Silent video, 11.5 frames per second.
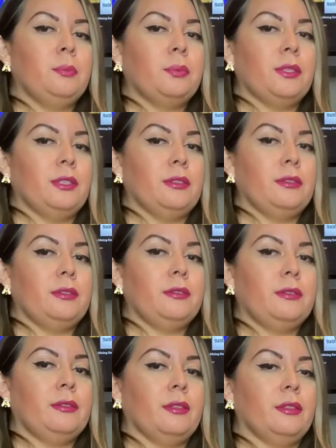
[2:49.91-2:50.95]

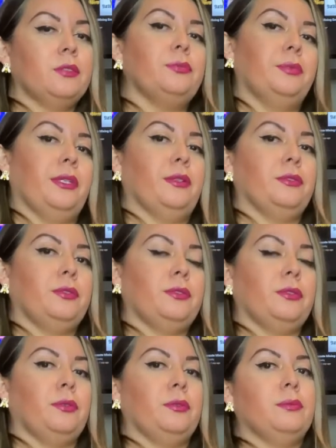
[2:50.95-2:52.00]
press as well
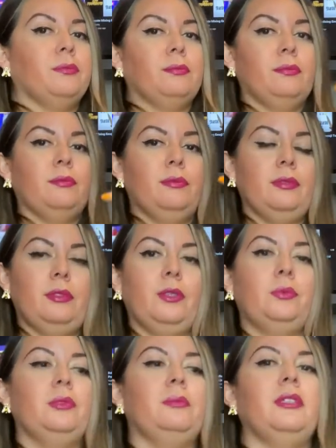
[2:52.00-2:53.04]
so stay
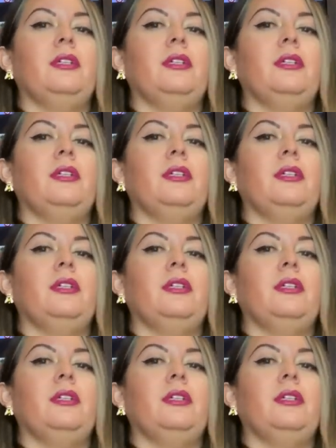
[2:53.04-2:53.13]
with me